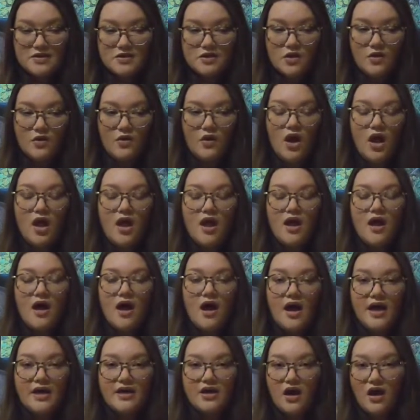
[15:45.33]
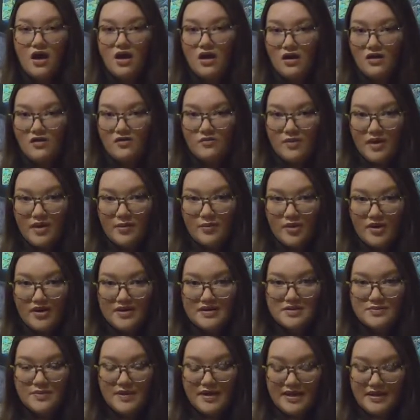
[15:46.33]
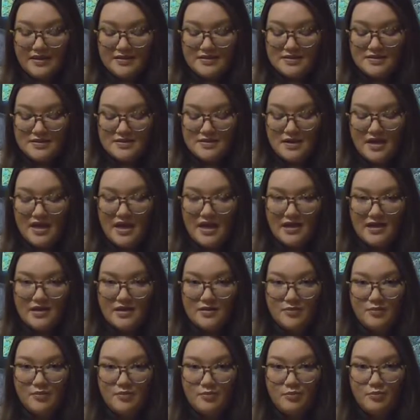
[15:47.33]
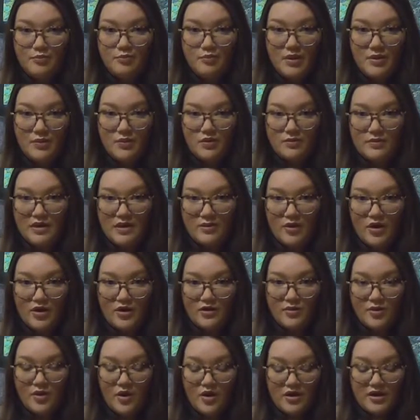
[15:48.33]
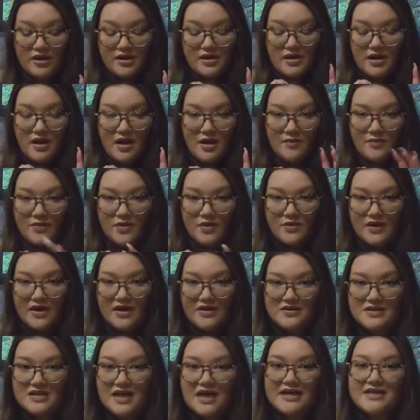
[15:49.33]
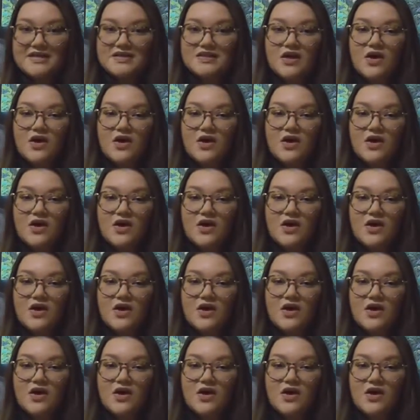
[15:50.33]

So I got all of my bridesmaids and people in my bridal party little hair ties.